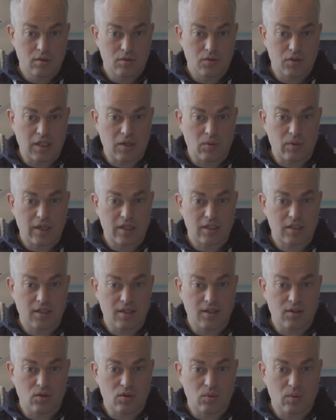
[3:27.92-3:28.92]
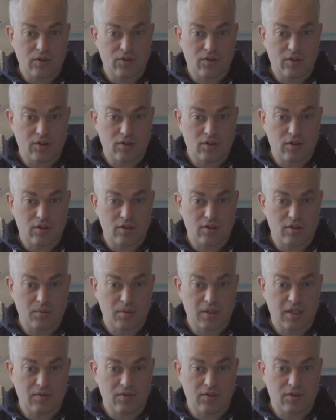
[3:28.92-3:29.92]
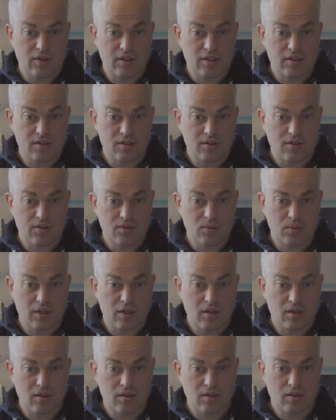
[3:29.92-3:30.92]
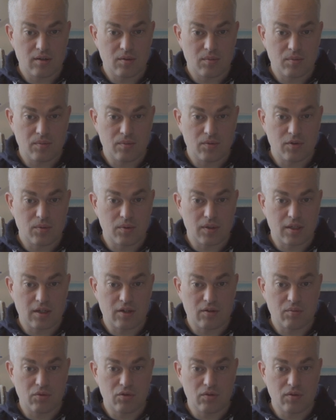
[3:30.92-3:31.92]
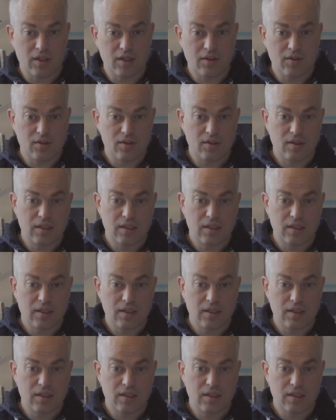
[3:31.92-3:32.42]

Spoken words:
Now we actually always return, so we never reach this one, so we can remove that.